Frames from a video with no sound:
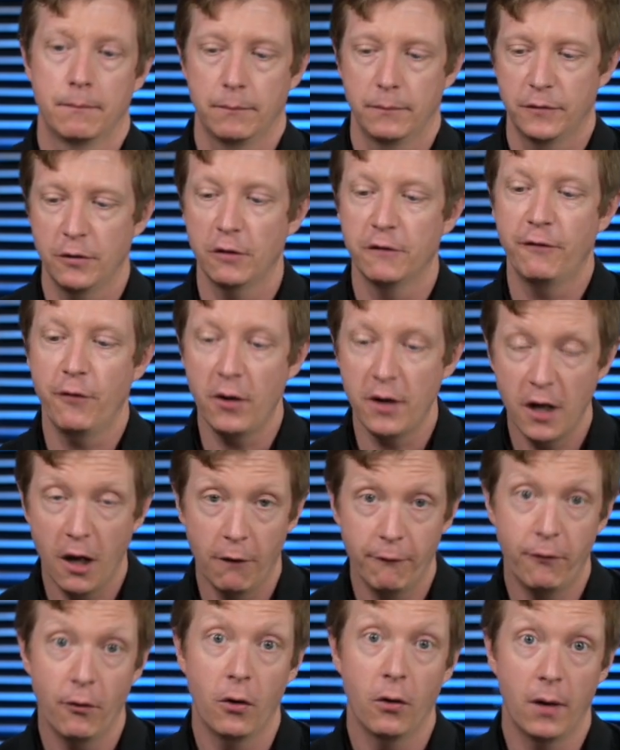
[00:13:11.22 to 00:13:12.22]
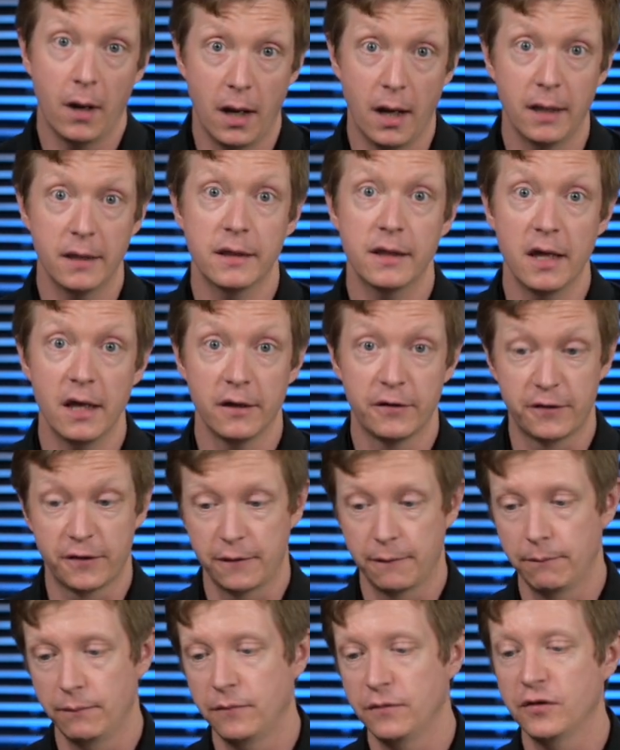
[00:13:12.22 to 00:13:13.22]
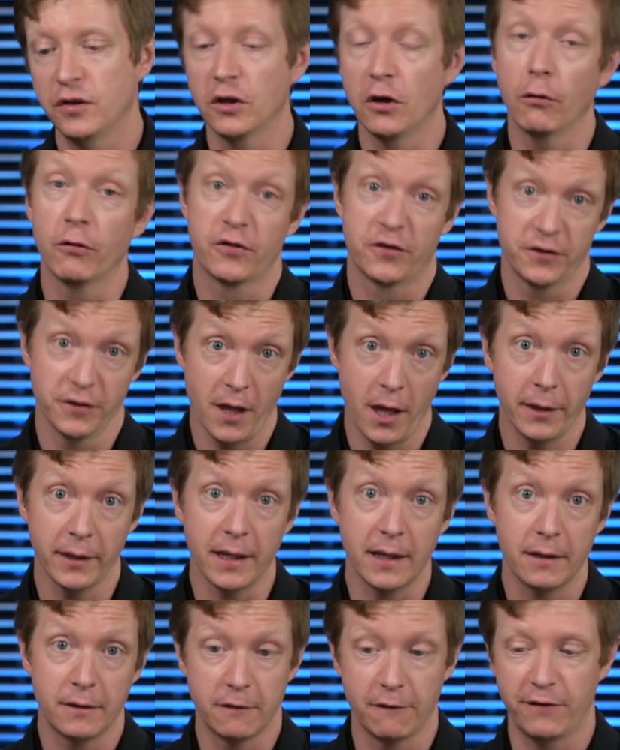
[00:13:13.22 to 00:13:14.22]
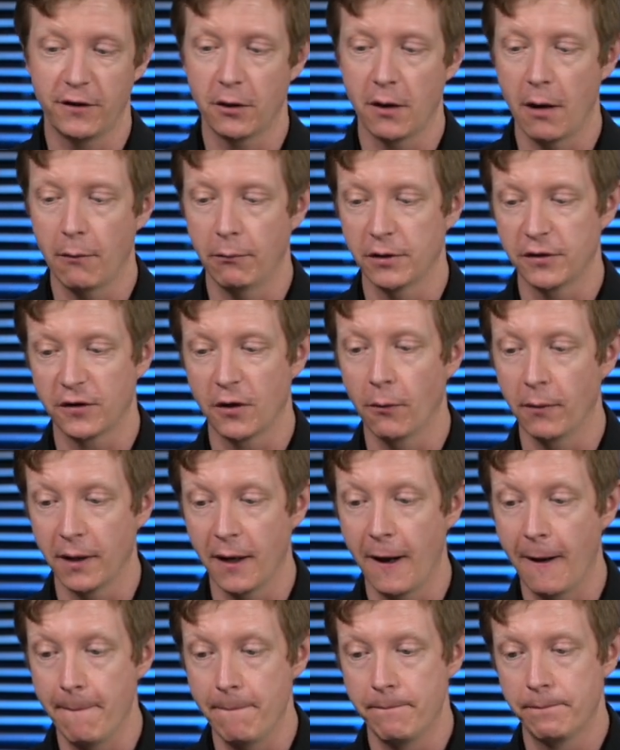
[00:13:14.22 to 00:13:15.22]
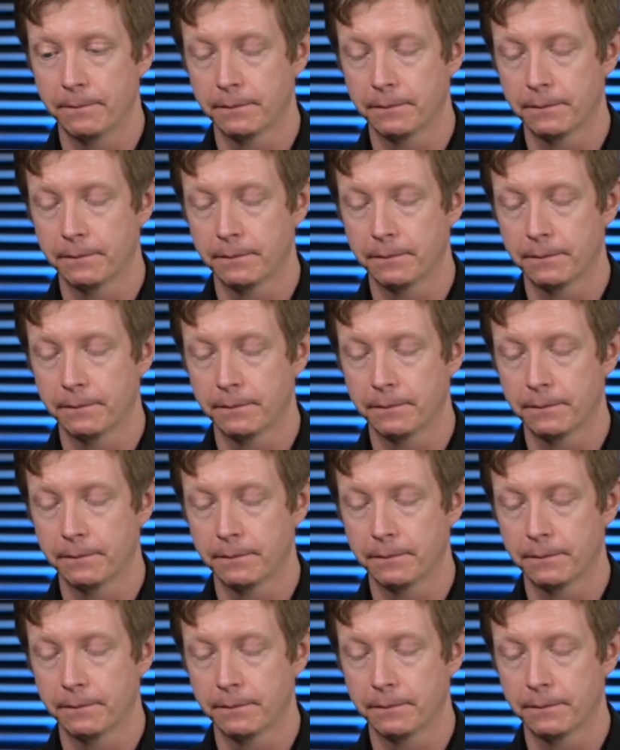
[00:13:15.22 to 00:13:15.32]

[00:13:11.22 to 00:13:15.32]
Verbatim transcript: So it's very helpful on this to go slowly to figure out what's going on.